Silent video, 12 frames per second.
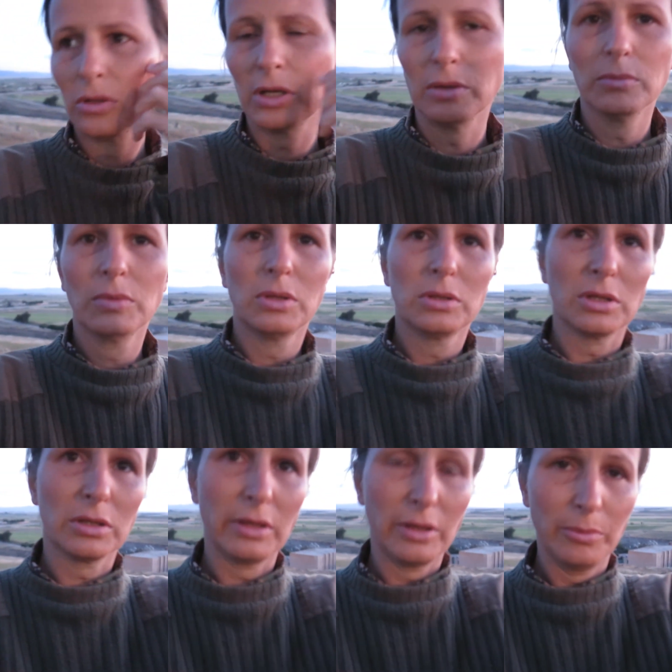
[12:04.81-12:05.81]
Okay, talk
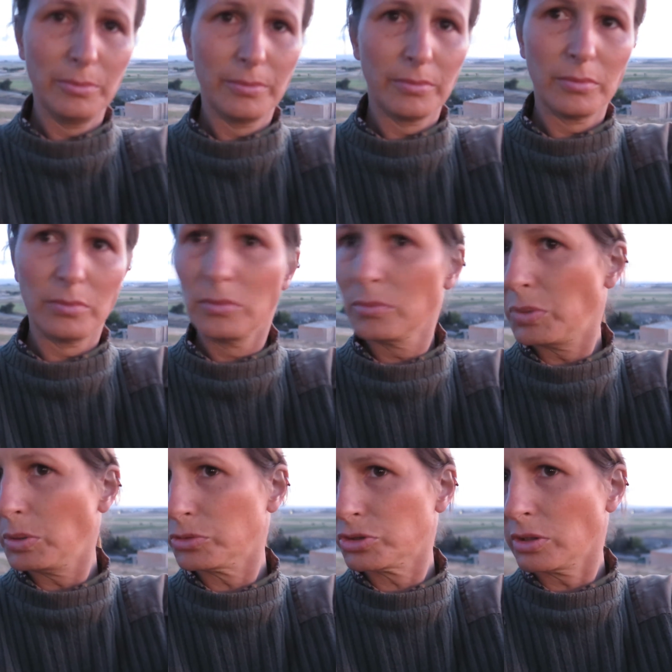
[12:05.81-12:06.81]
to you later.
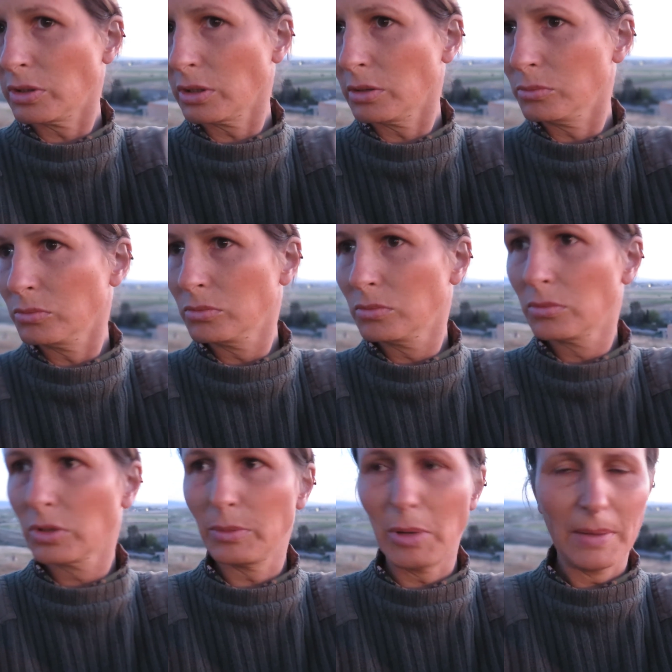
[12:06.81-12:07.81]
People are starting to come.
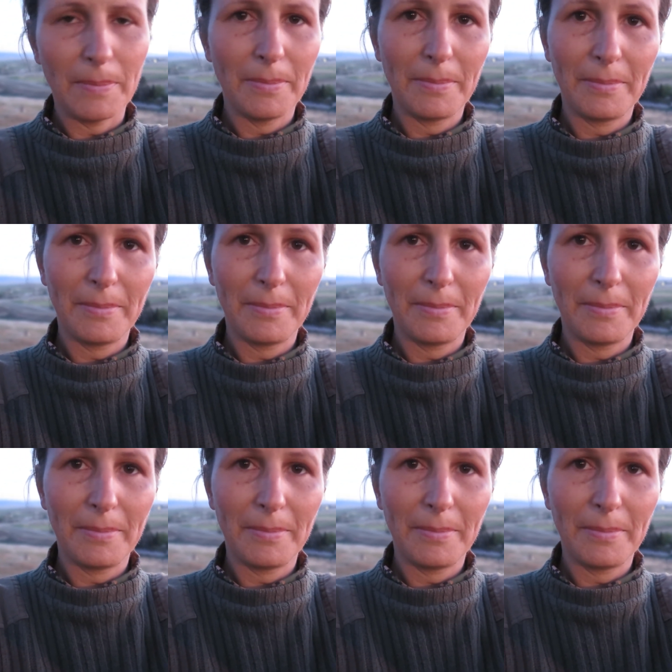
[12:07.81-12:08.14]
Goodbye.